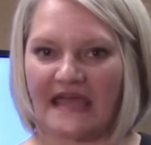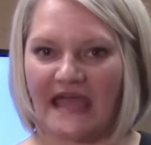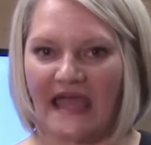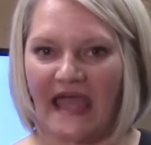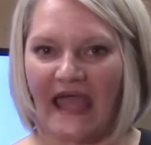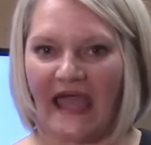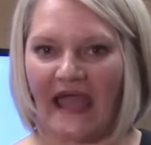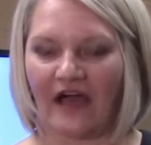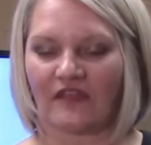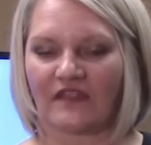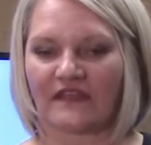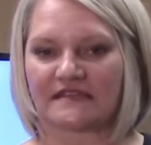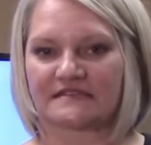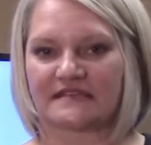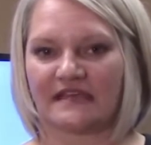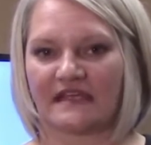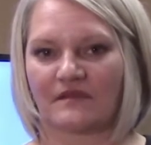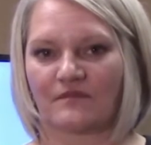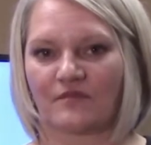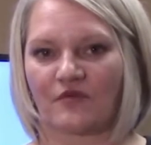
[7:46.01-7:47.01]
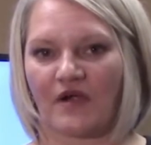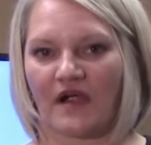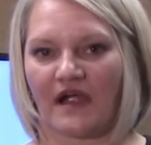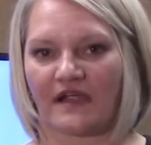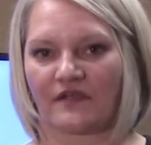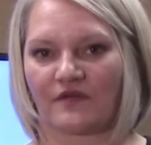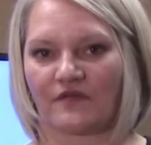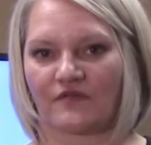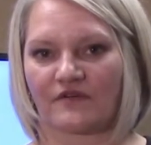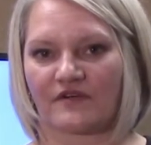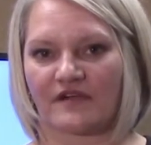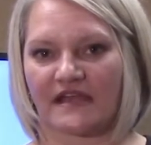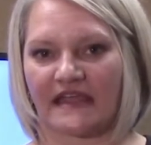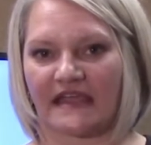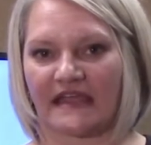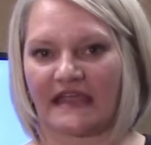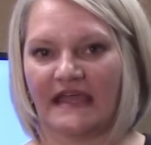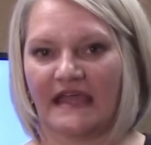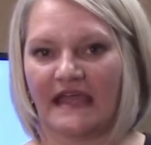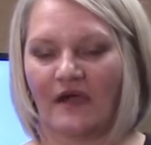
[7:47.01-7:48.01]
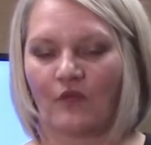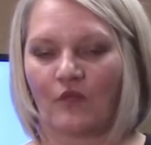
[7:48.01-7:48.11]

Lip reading: how they take priority,